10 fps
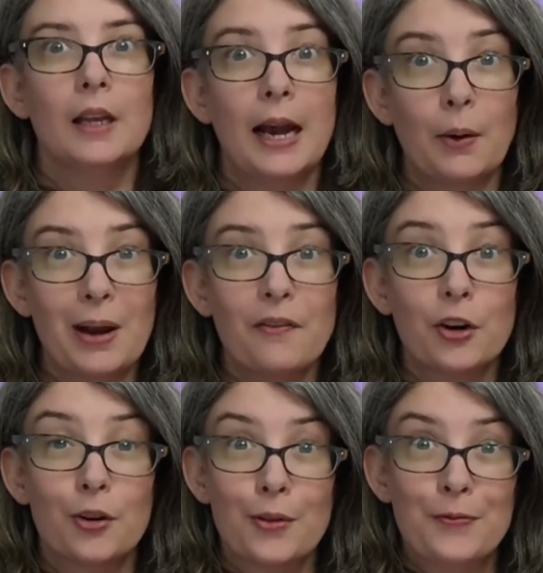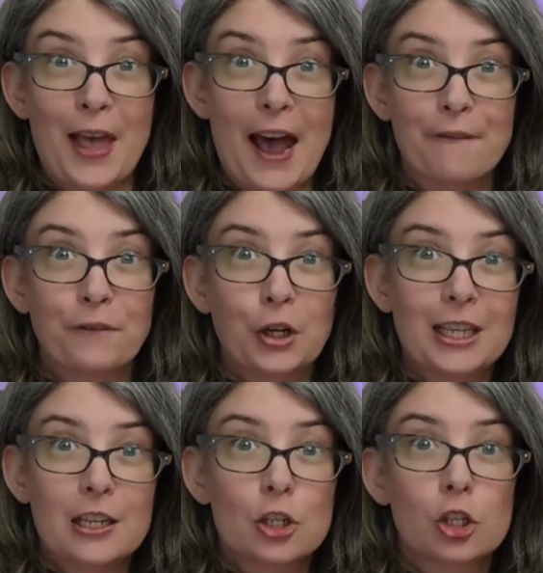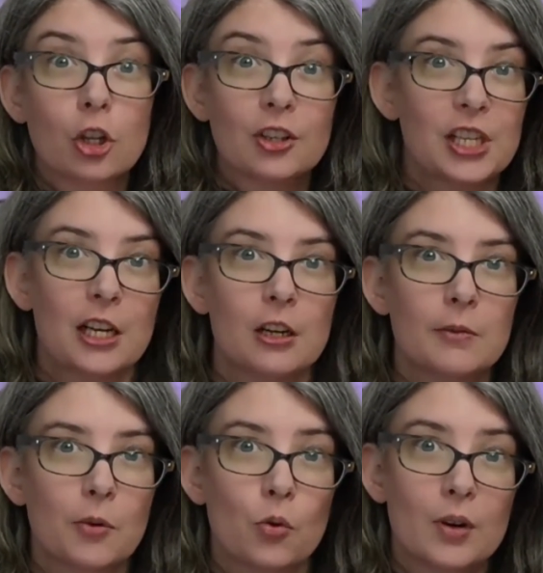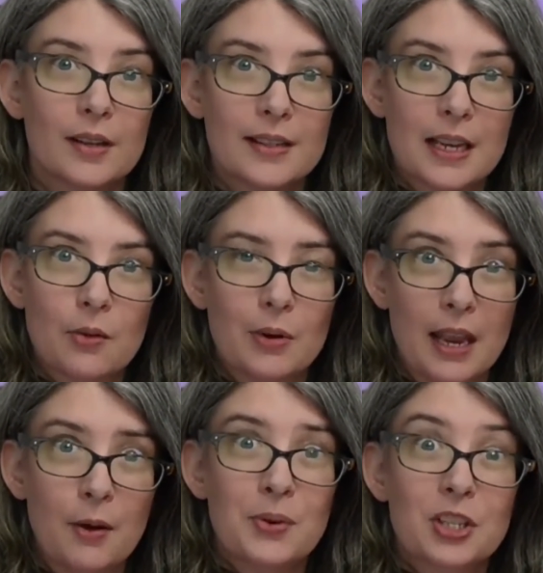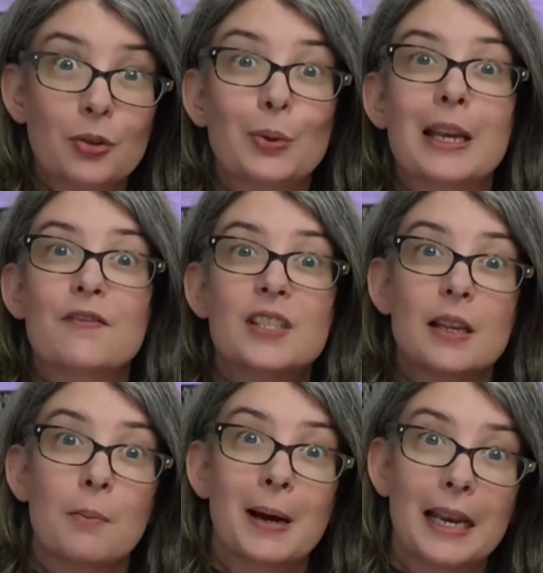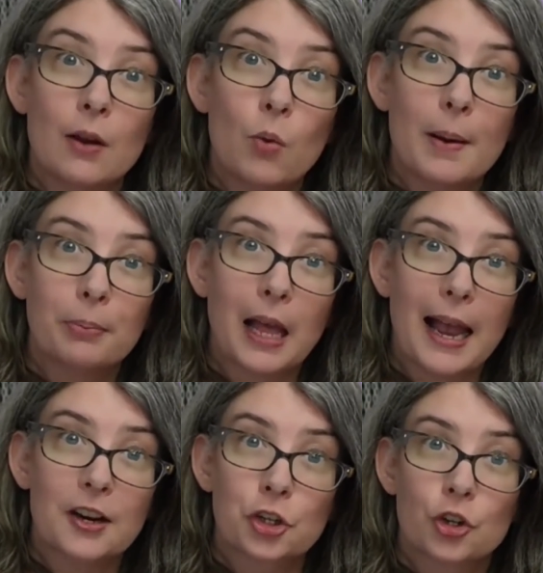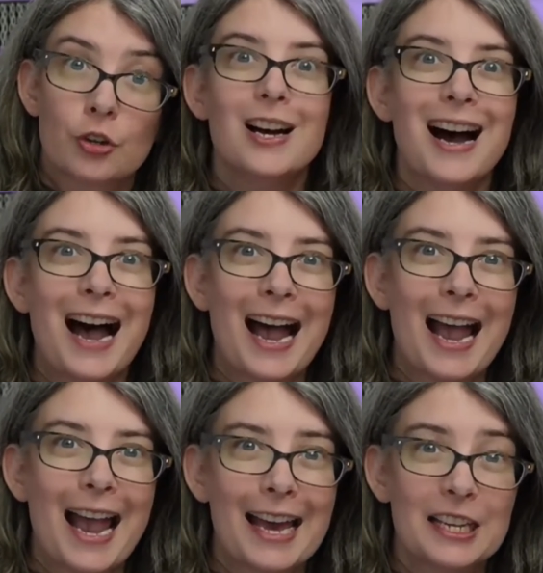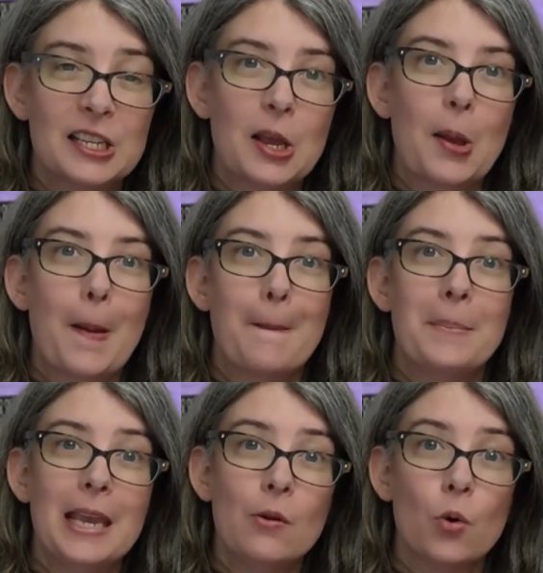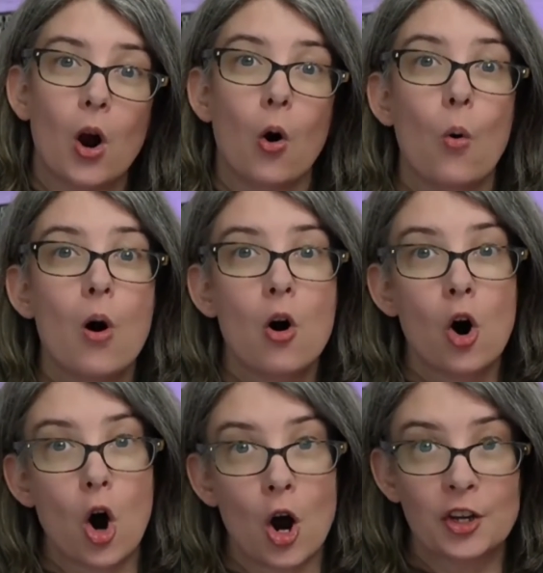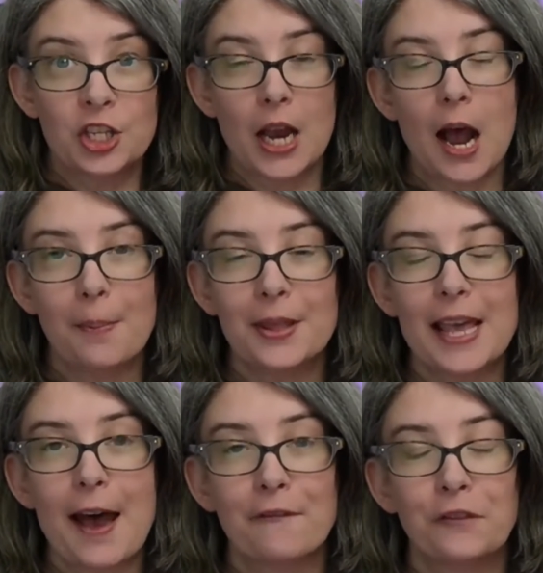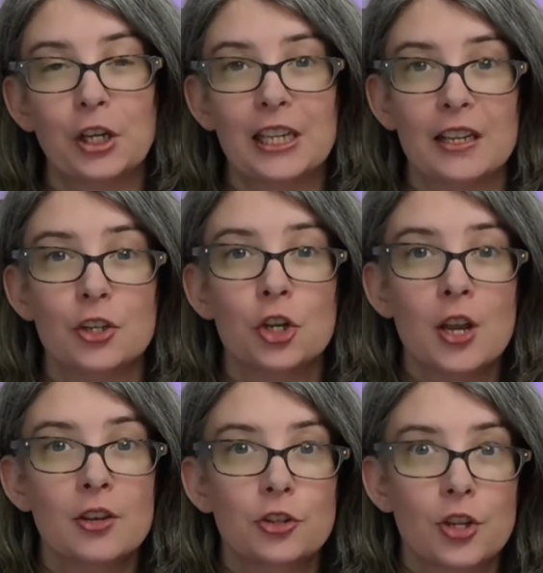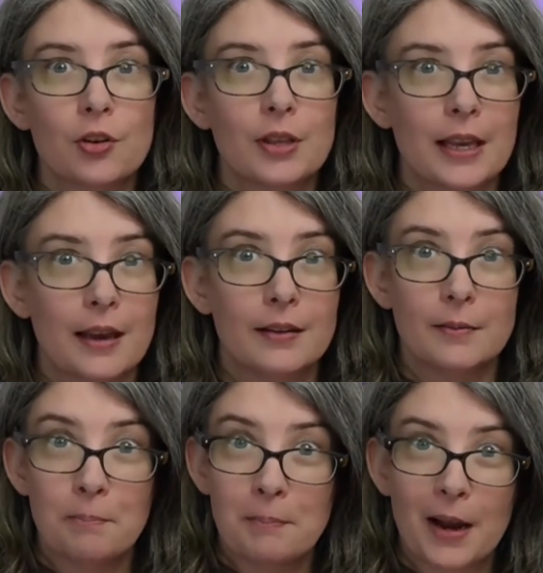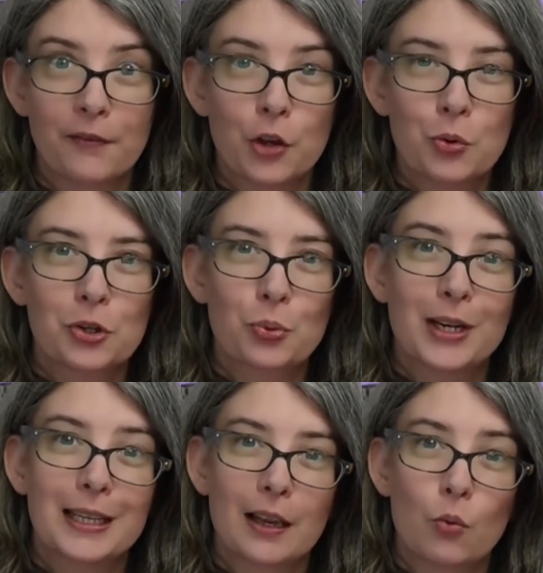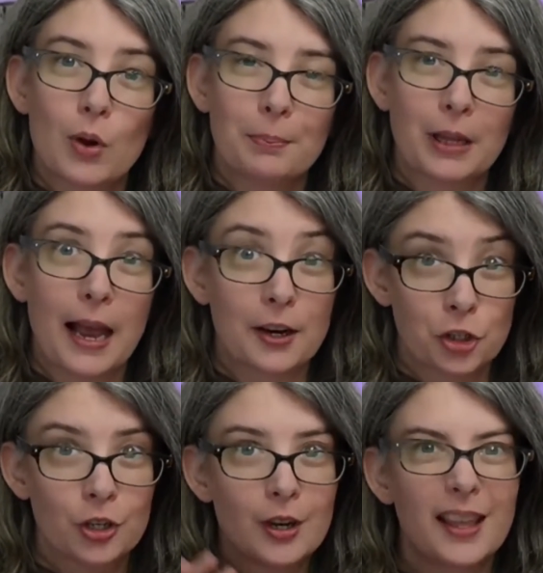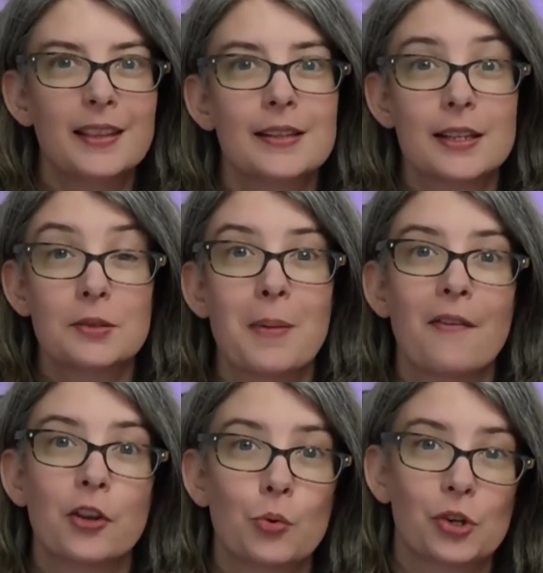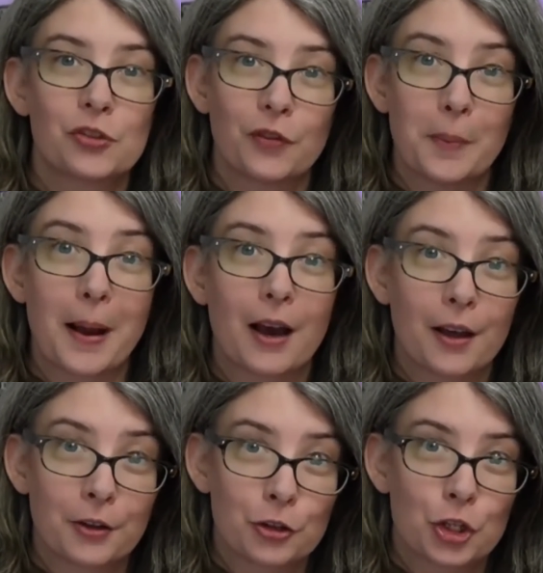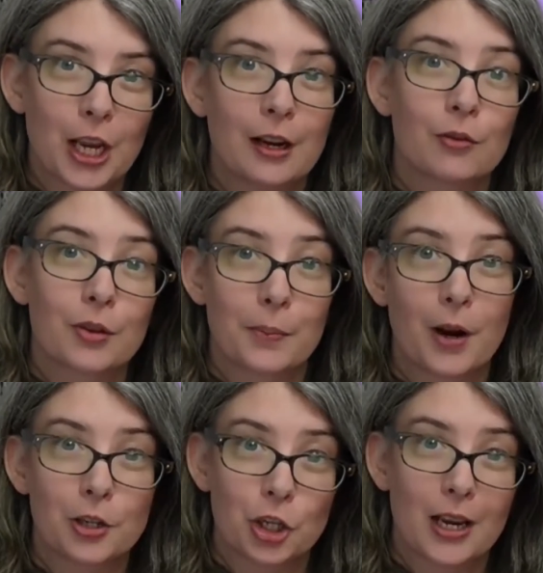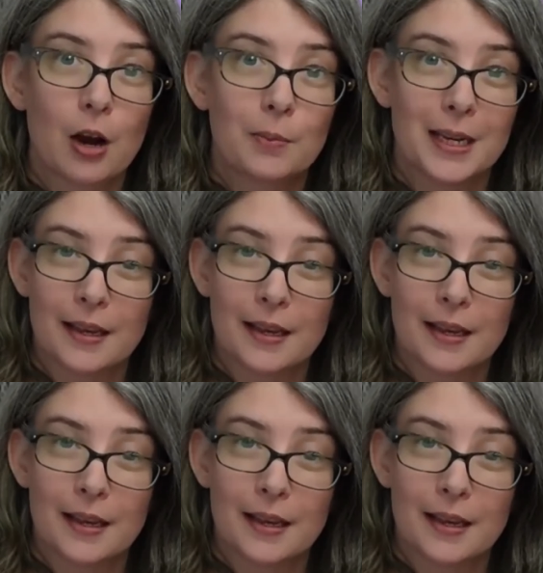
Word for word: However, that footage looked terrible because it was going to give somebody whiplash. I added B-roll on top of that footage so that my viewers wouldn't get whiplash. And this is my viewers from my other channel, the Project Help